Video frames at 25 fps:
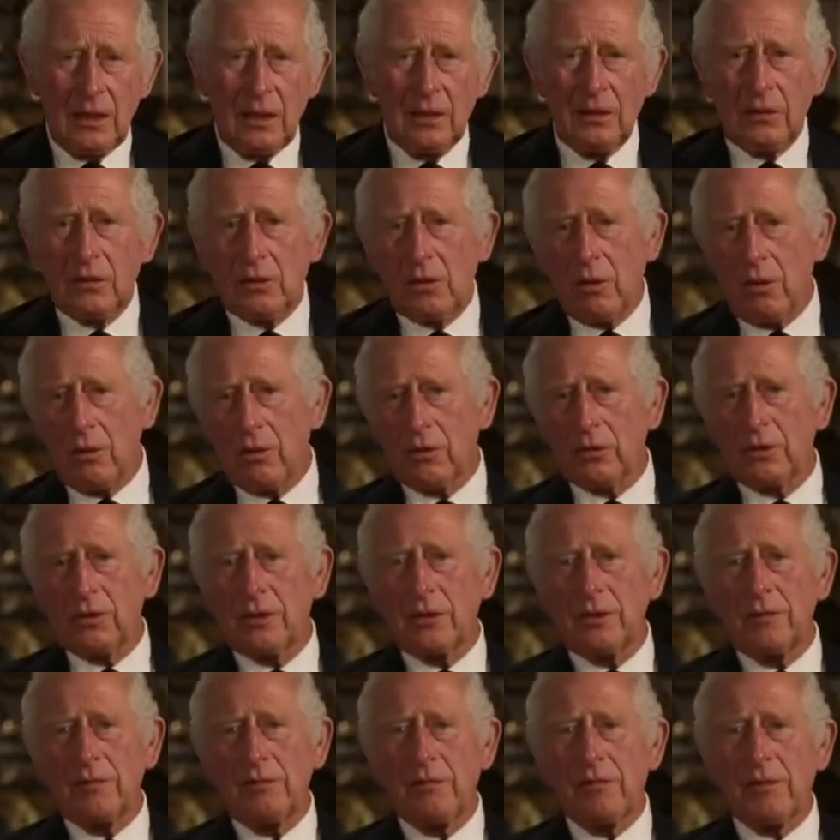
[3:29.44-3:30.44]
In the
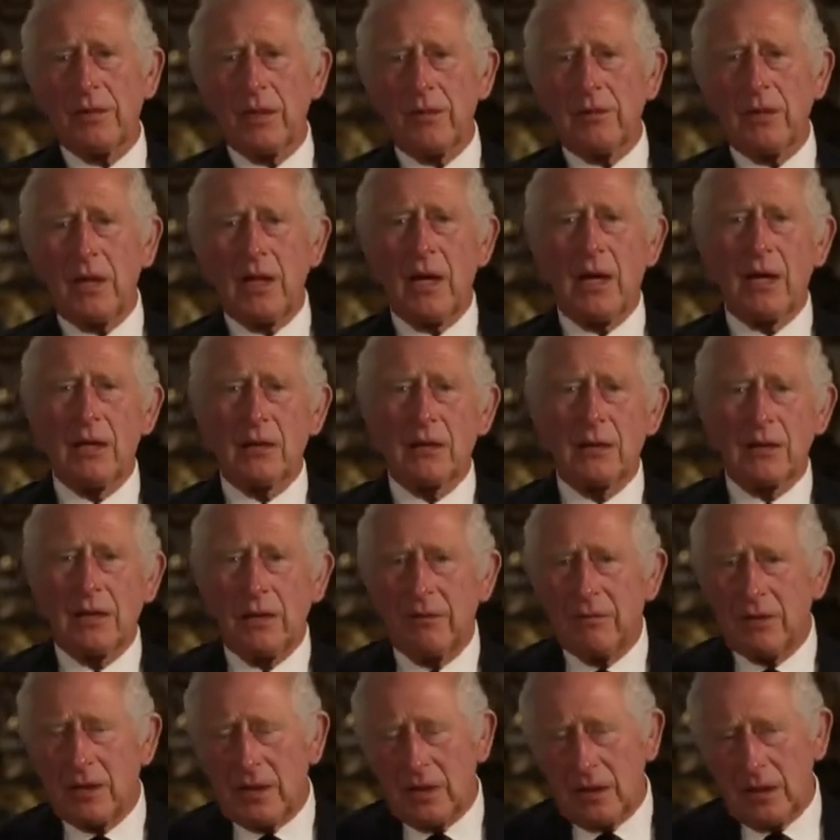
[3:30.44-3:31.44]
course of the last
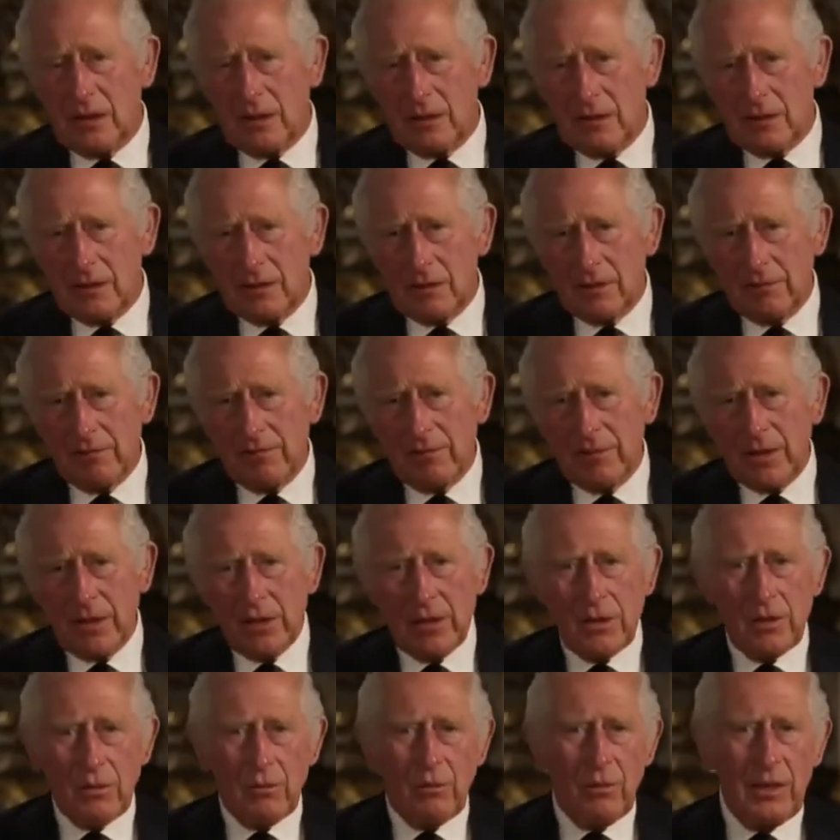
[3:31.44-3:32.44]
70 years,
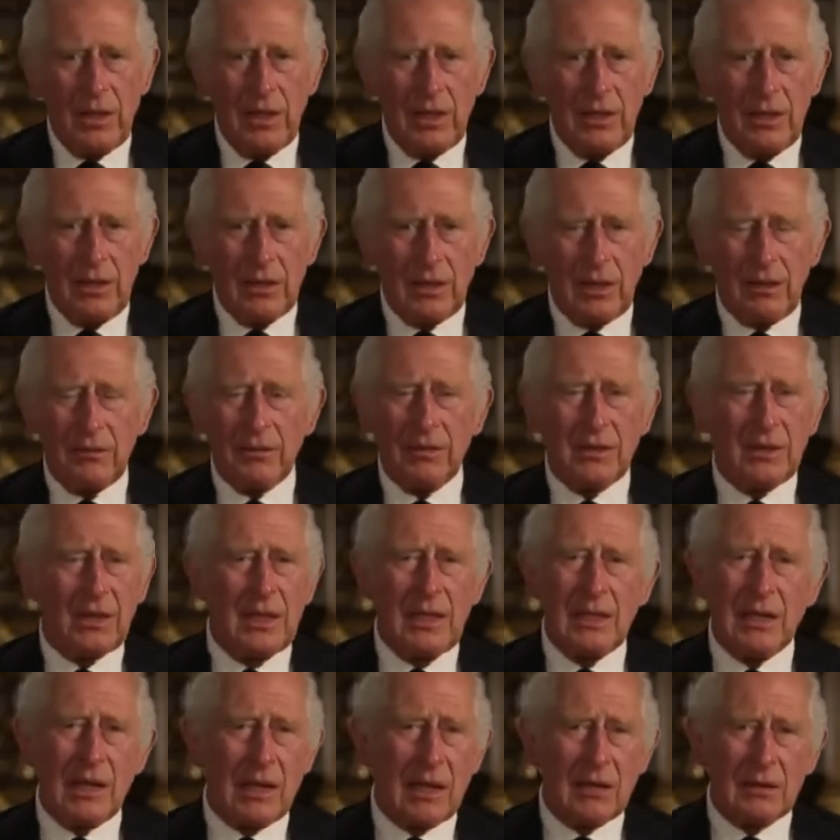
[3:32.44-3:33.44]
we have
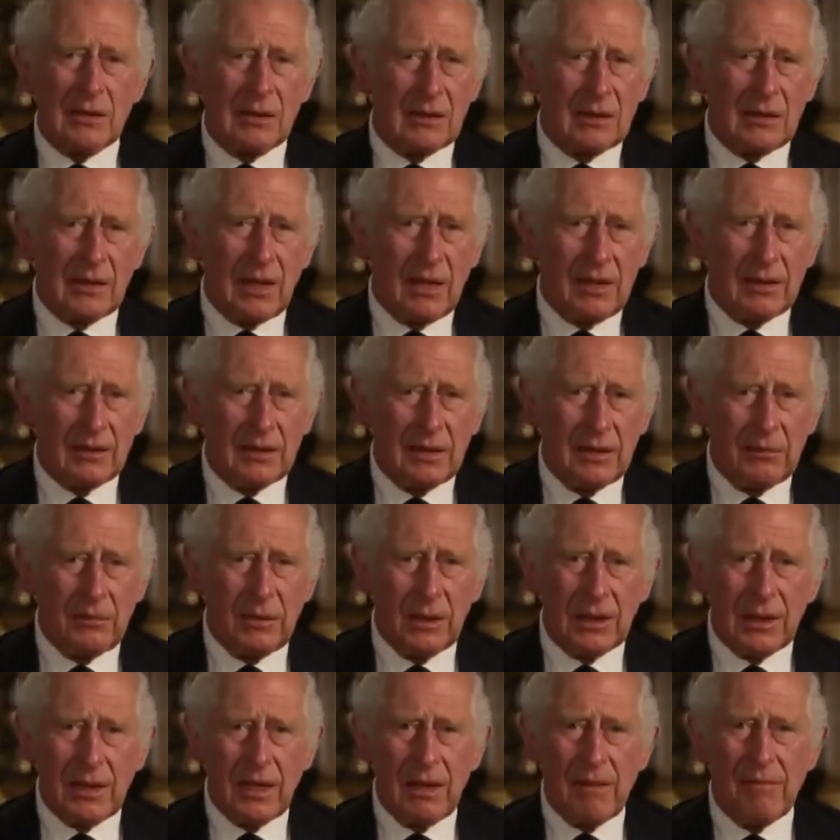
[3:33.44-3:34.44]
seen our society
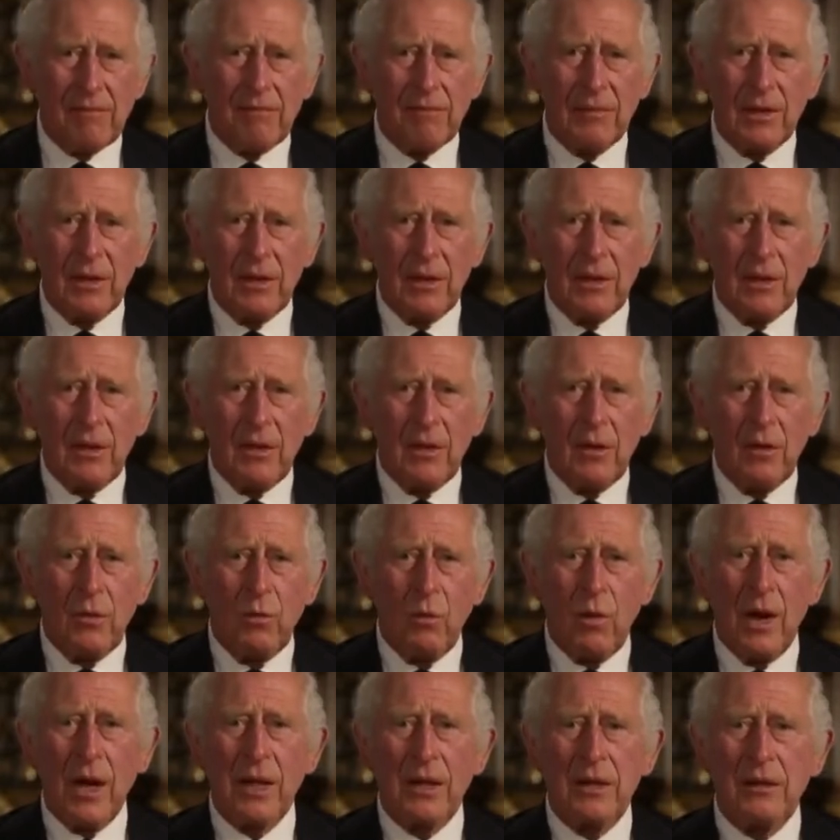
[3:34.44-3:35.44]
become
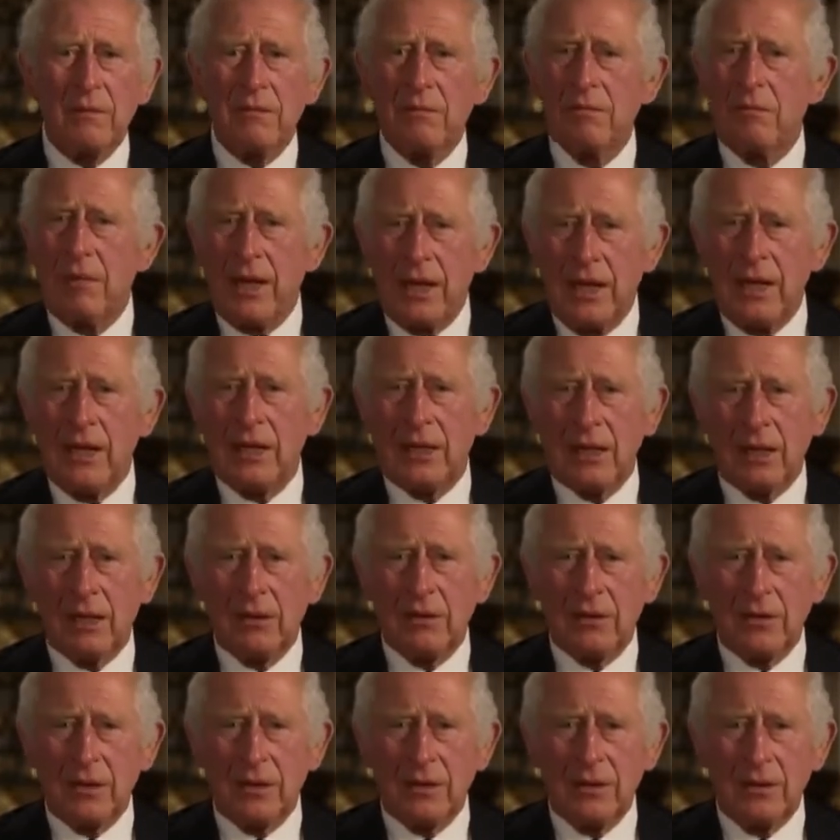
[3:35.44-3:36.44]
one of many
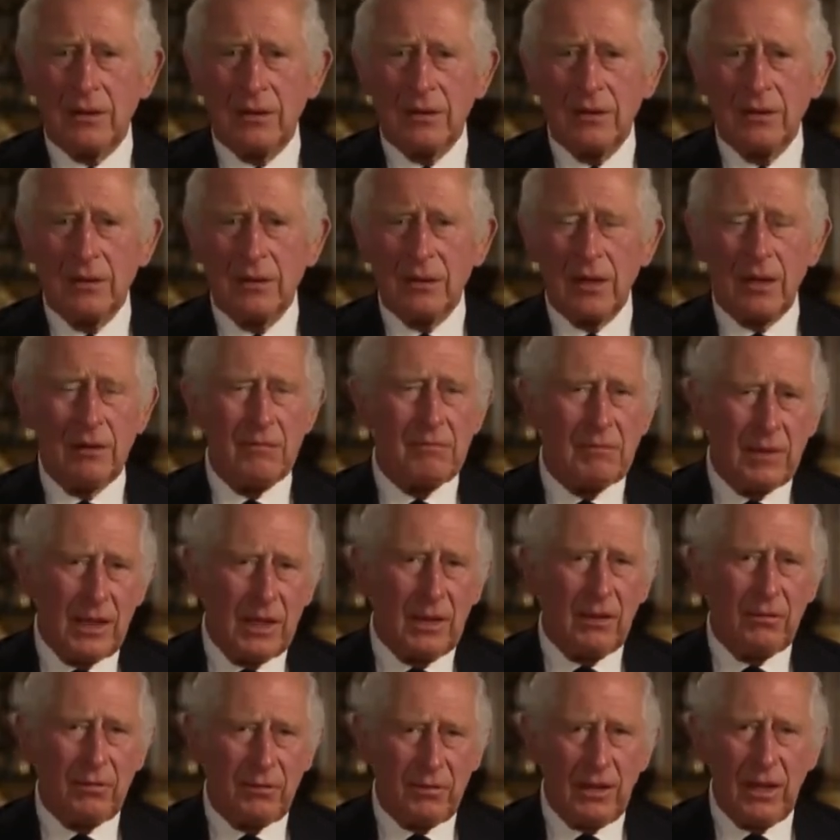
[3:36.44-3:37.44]
cultures and
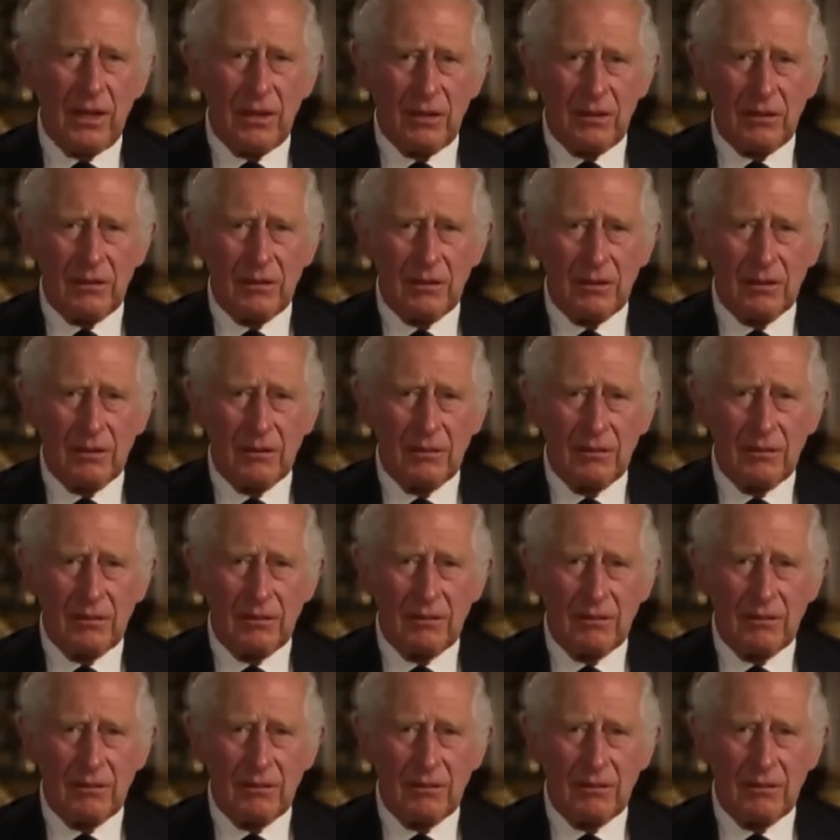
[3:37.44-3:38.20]
many faiths.